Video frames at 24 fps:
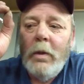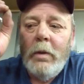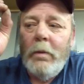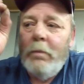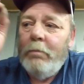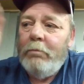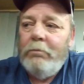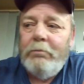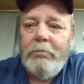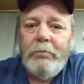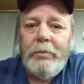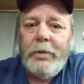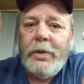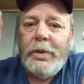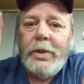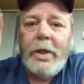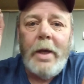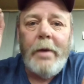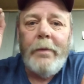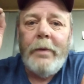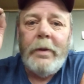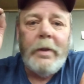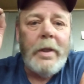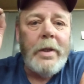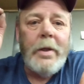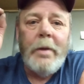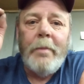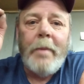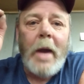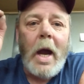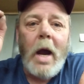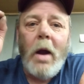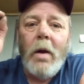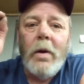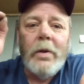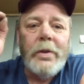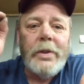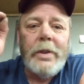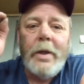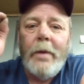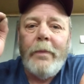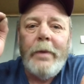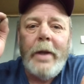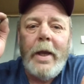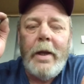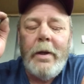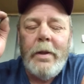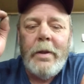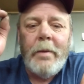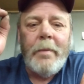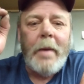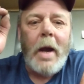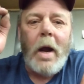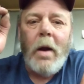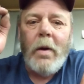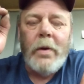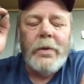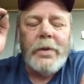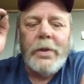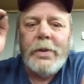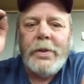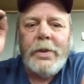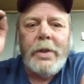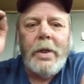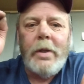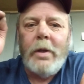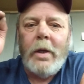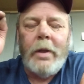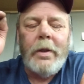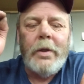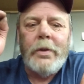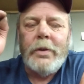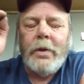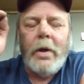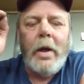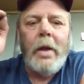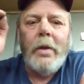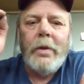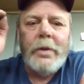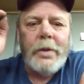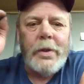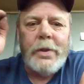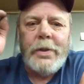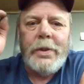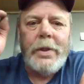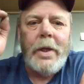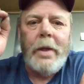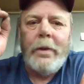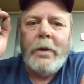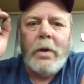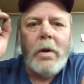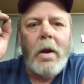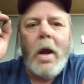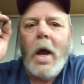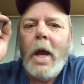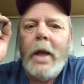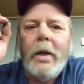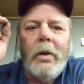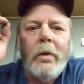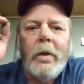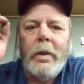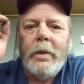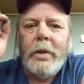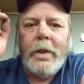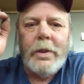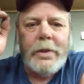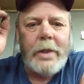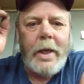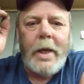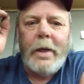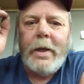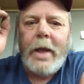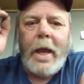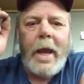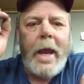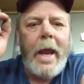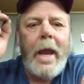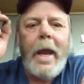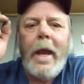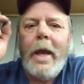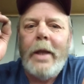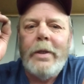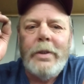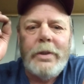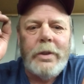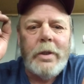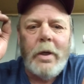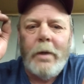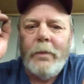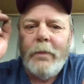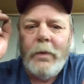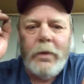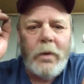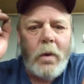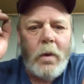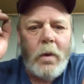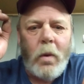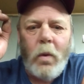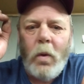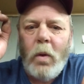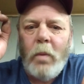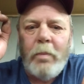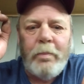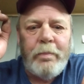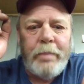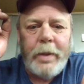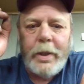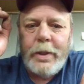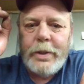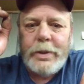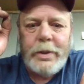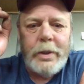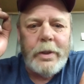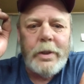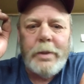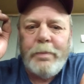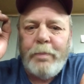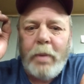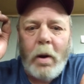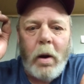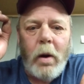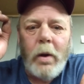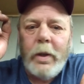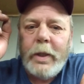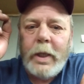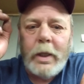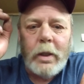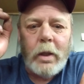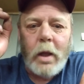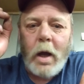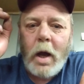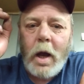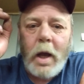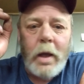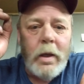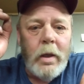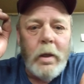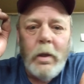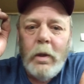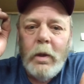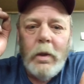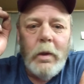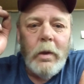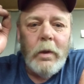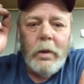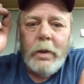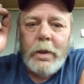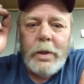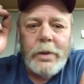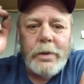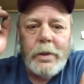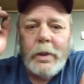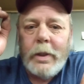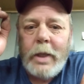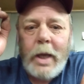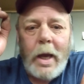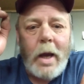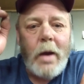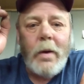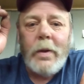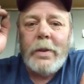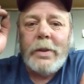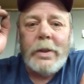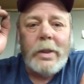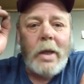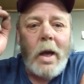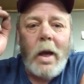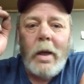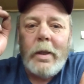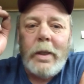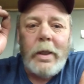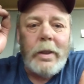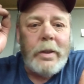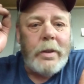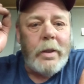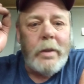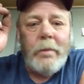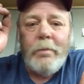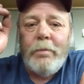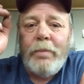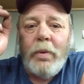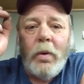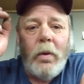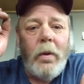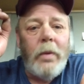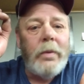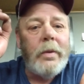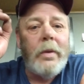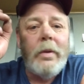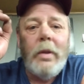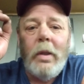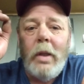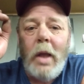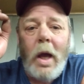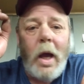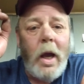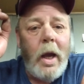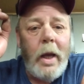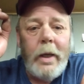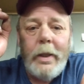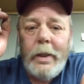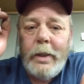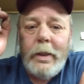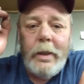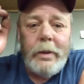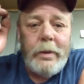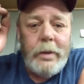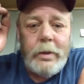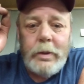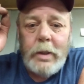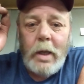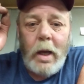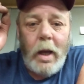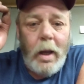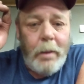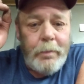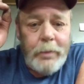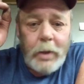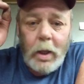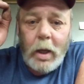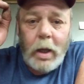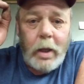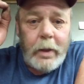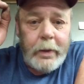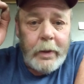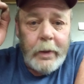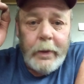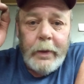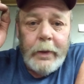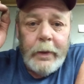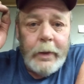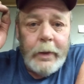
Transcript: 8 of them hours just sitting on the trailer, just sitting there idling because he had to hand shovel the whole business parking lot because the Kawasaki couldn't pull to the line and get the job done.